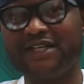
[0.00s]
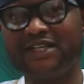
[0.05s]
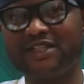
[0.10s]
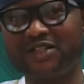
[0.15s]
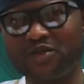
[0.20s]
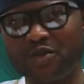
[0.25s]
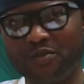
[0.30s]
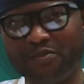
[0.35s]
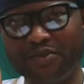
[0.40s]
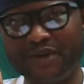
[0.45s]
is
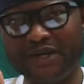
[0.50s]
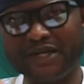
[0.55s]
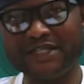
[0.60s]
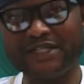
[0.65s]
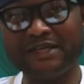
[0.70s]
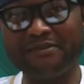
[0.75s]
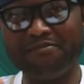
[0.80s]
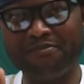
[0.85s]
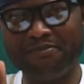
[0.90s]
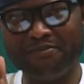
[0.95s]
to bring
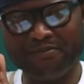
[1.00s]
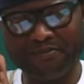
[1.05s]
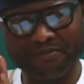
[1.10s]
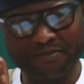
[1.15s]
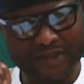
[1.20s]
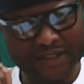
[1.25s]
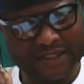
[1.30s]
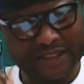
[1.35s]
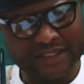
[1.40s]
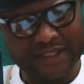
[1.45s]

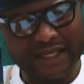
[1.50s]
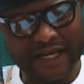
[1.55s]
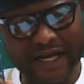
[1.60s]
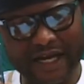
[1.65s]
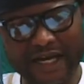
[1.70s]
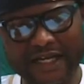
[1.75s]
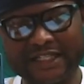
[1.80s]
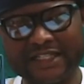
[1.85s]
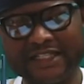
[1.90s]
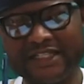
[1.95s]

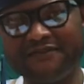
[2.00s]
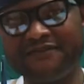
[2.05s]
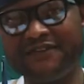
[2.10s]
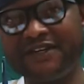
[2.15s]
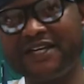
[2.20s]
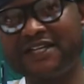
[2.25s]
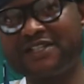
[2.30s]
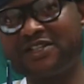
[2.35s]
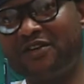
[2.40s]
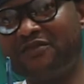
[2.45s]
the
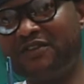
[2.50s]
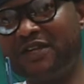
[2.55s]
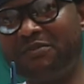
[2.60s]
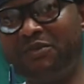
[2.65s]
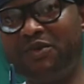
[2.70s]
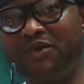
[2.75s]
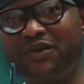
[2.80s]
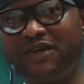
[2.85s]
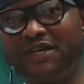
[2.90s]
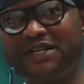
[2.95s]
dividends of
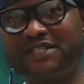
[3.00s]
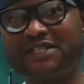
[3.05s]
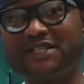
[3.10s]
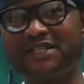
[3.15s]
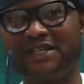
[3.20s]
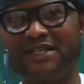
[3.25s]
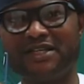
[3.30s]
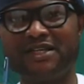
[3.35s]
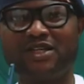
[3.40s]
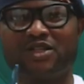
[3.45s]

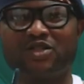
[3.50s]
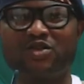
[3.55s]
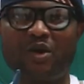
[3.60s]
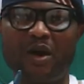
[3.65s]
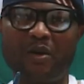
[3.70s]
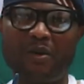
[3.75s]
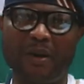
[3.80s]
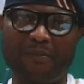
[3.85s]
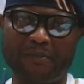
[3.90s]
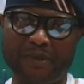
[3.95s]
democracy to
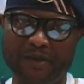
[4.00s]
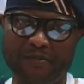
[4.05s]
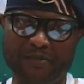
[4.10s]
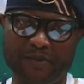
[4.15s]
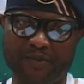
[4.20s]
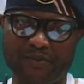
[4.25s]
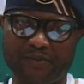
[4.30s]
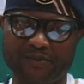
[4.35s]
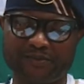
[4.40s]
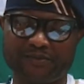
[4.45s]
our
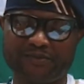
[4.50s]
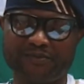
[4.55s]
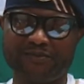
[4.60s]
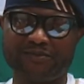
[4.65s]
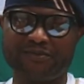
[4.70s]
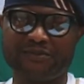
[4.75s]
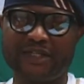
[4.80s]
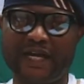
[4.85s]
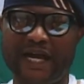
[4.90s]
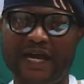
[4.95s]
people.
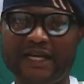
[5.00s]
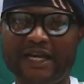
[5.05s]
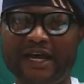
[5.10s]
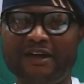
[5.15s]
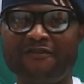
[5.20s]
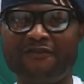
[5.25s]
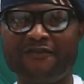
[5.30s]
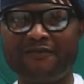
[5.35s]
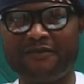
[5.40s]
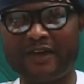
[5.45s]
And
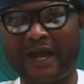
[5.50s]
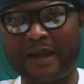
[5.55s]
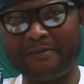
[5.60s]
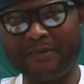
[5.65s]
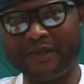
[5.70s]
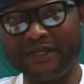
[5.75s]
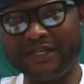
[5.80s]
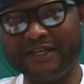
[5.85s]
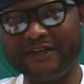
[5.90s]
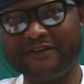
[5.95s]
I
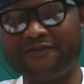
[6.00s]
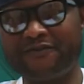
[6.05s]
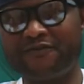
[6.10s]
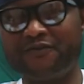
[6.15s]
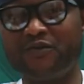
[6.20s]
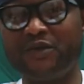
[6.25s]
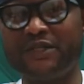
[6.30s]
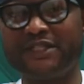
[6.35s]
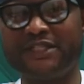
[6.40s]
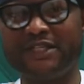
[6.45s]
believe
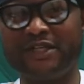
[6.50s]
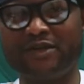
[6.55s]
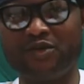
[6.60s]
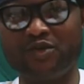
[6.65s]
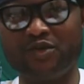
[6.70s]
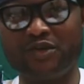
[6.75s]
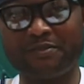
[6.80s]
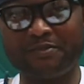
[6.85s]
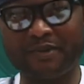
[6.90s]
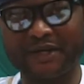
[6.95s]
with the
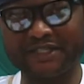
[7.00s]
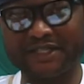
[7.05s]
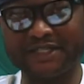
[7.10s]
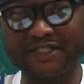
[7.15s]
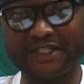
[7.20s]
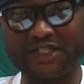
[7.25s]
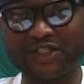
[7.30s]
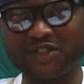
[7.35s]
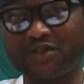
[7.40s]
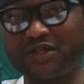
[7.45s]
good
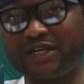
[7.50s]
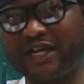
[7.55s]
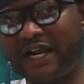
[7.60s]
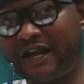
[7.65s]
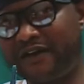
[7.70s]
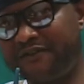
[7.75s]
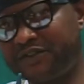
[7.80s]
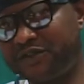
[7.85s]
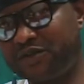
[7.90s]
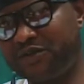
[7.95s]
representation that
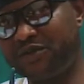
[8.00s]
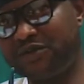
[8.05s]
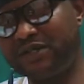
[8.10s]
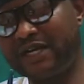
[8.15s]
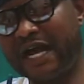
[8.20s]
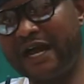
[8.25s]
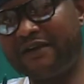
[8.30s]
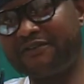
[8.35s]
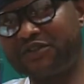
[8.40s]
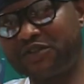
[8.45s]
I've shown
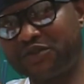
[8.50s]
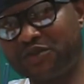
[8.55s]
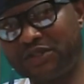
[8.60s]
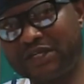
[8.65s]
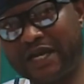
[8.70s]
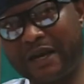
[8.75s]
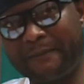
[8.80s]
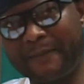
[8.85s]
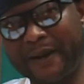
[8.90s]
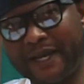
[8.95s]

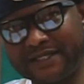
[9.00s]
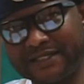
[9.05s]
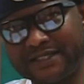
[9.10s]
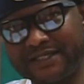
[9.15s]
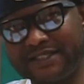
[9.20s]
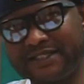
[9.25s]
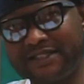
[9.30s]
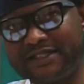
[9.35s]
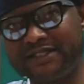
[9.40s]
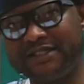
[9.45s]

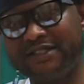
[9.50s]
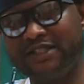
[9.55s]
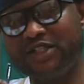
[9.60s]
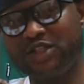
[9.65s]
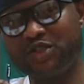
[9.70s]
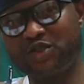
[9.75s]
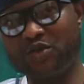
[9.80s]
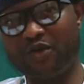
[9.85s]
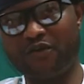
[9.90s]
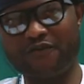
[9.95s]
capacity
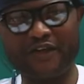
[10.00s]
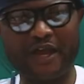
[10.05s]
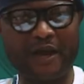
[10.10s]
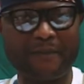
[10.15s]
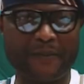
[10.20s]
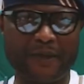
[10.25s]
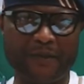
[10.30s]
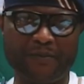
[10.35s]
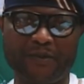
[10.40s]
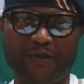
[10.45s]
to Ovia
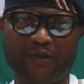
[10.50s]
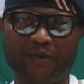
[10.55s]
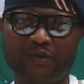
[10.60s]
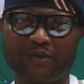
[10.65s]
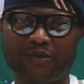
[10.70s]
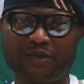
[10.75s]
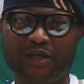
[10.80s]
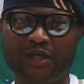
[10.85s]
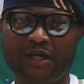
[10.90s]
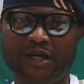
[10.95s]
people.
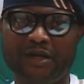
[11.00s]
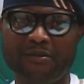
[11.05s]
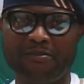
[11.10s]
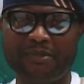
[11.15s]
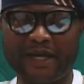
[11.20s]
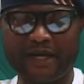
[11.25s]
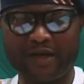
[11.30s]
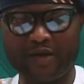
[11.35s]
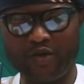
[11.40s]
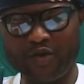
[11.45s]

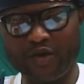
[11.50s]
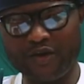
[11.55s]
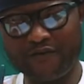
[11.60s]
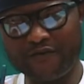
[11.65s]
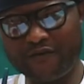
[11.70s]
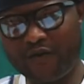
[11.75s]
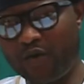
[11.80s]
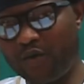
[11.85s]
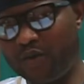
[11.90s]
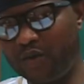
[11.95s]
But going
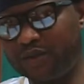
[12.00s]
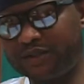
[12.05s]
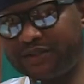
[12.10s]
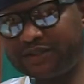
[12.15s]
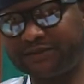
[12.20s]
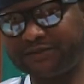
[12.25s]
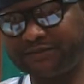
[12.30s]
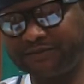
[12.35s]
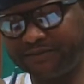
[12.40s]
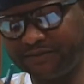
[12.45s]
forward,
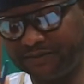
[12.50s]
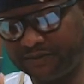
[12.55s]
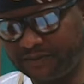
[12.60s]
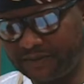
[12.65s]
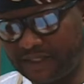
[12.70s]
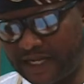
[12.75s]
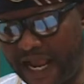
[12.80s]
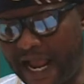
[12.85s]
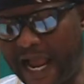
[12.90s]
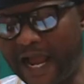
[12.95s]

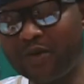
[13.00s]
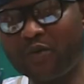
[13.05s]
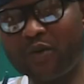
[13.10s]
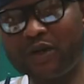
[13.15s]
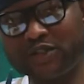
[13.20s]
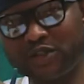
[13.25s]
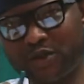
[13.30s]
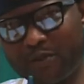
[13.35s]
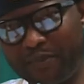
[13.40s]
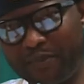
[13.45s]
I want to